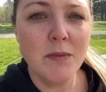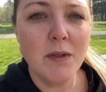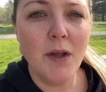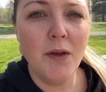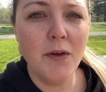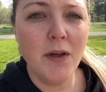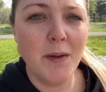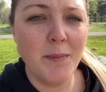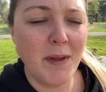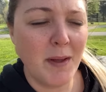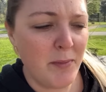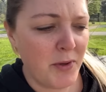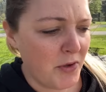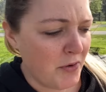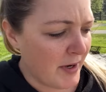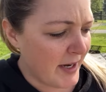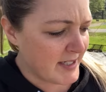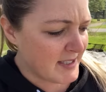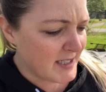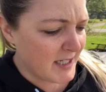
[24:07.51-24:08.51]
Okay, maybe
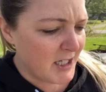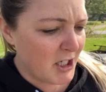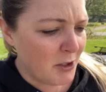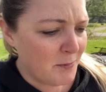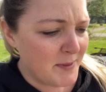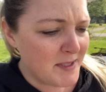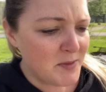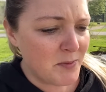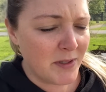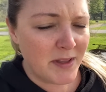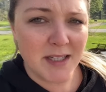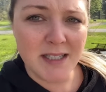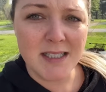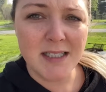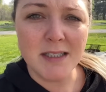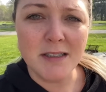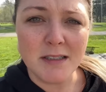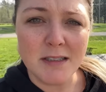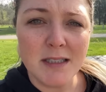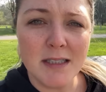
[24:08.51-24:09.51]
you guys can help us with
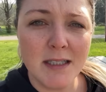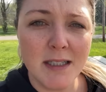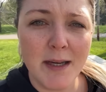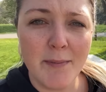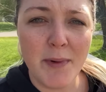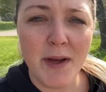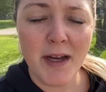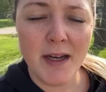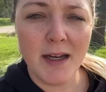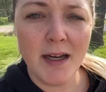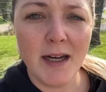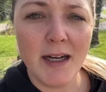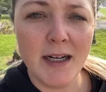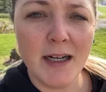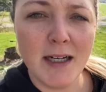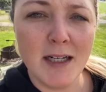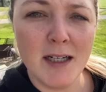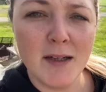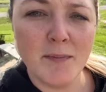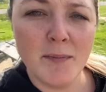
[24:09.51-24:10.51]
this little dilemma.
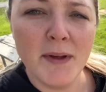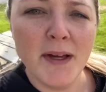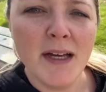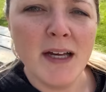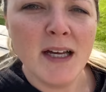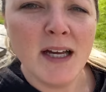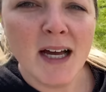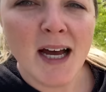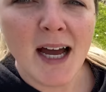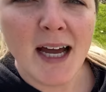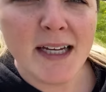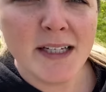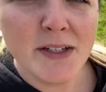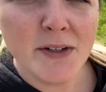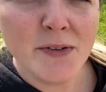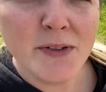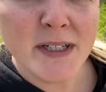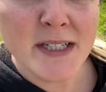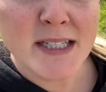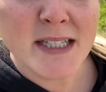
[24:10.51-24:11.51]
Um, I
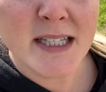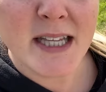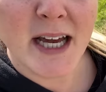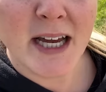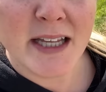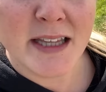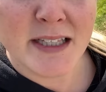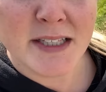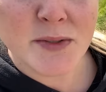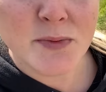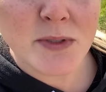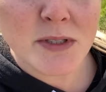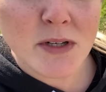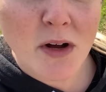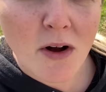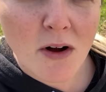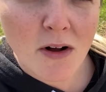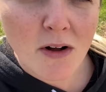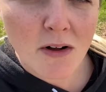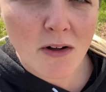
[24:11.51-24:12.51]
noticed that this was
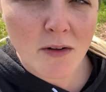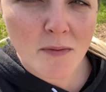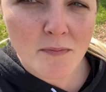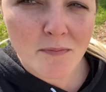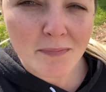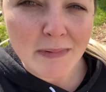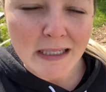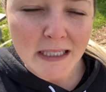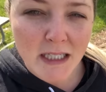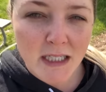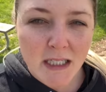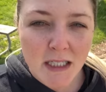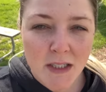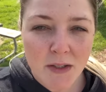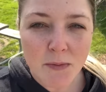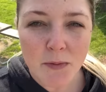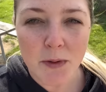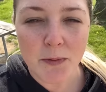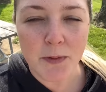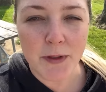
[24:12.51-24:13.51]
all muddy
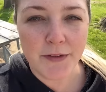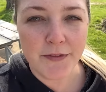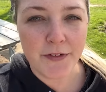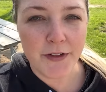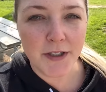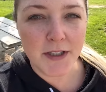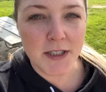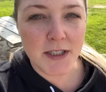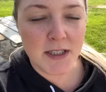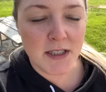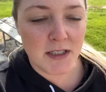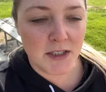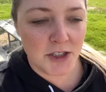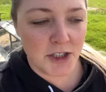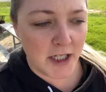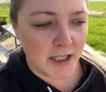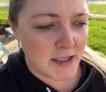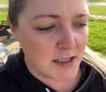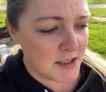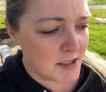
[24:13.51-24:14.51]
when we first
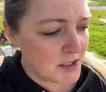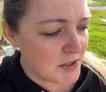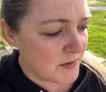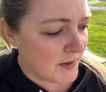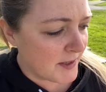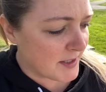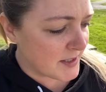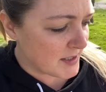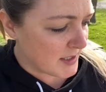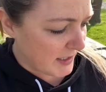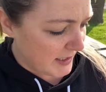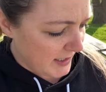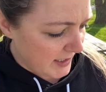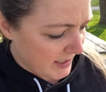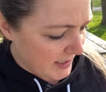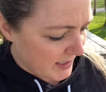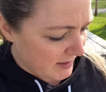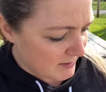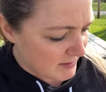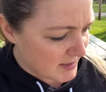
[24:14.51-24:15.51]
checked into our
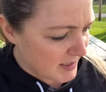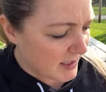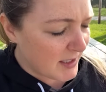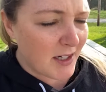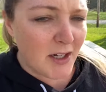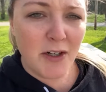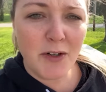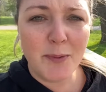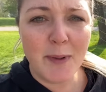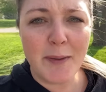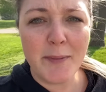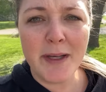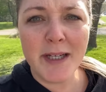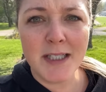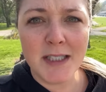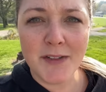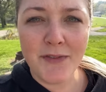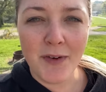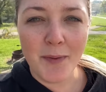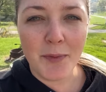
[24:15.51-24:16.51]
site, and I was like, oh, maybe
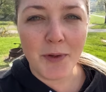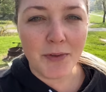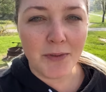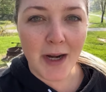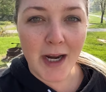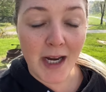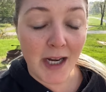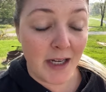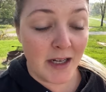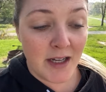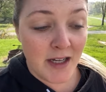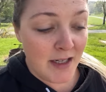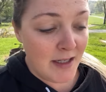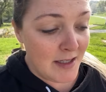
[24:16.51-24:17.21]
it's from the rain.